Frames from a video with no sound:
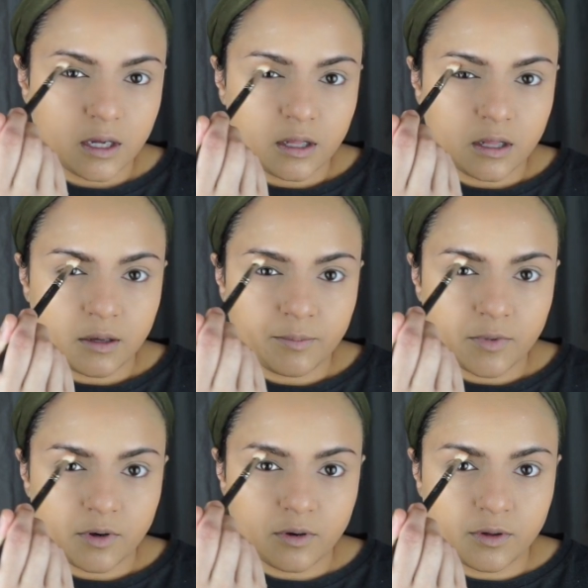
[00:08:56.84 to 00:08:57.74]
And I'm
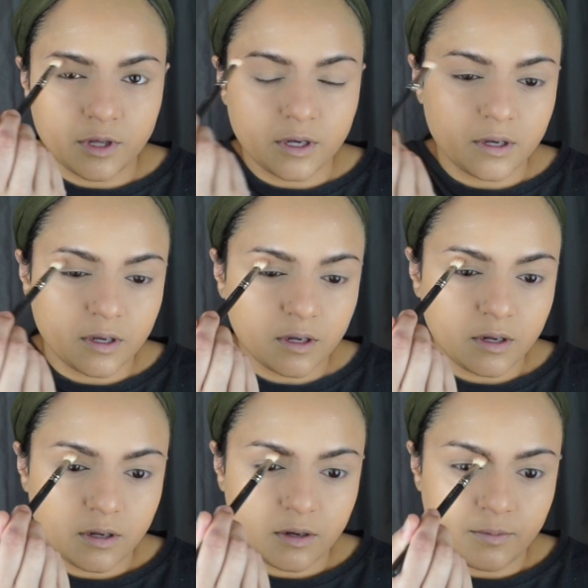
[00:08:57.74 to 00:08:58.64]
gonna
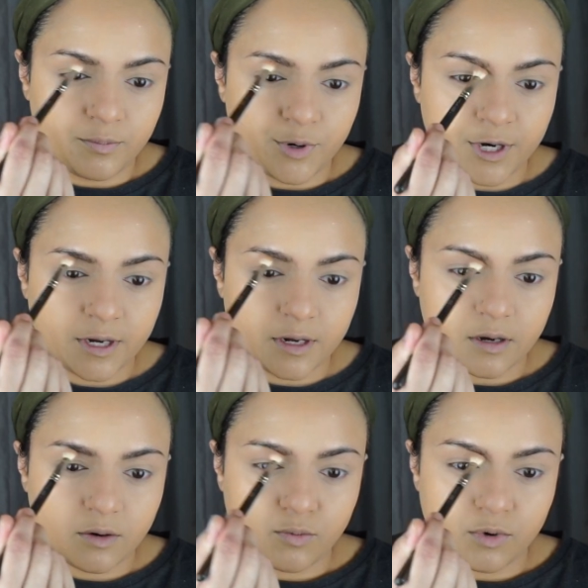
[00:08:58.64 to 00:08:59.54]
bring
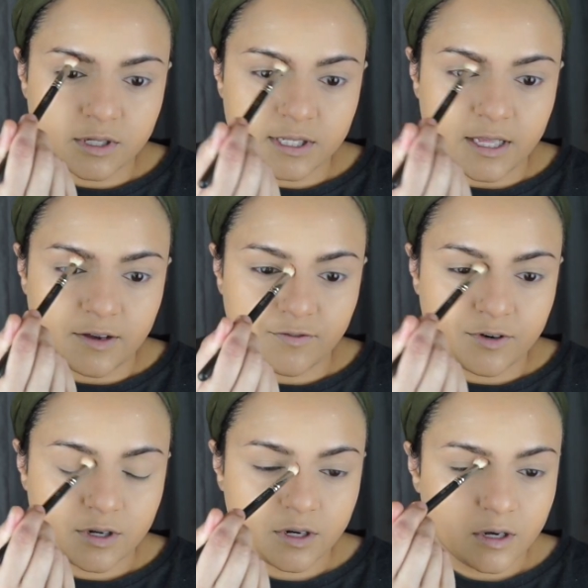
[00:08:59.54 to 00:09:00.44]
what's
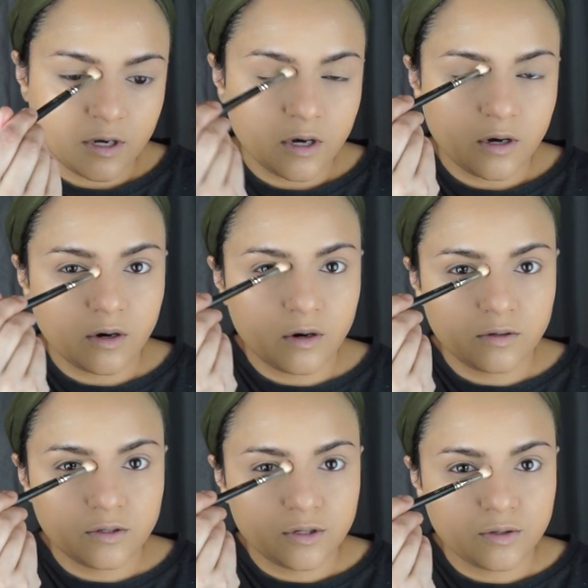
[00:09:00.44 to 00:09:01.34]
left
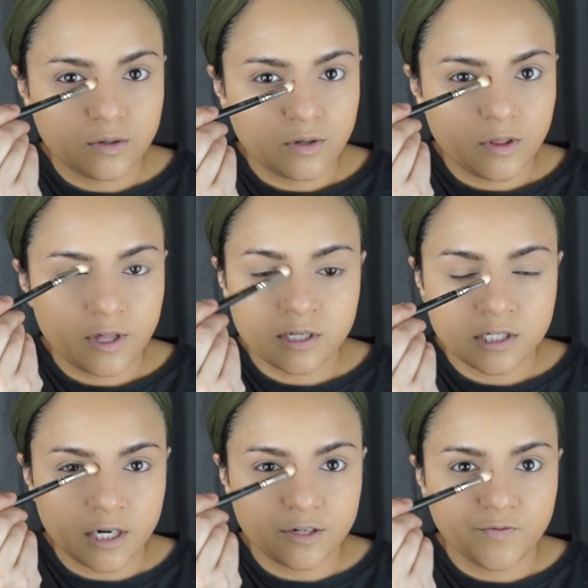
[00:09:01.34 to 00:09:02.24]
onto the
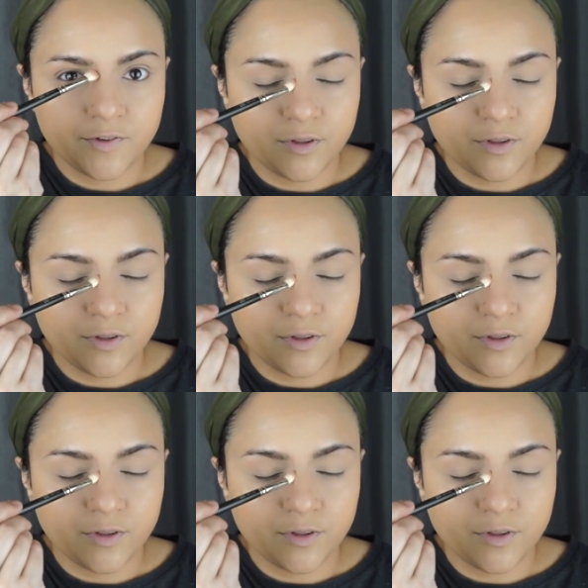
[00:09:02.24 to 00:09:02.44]
side of the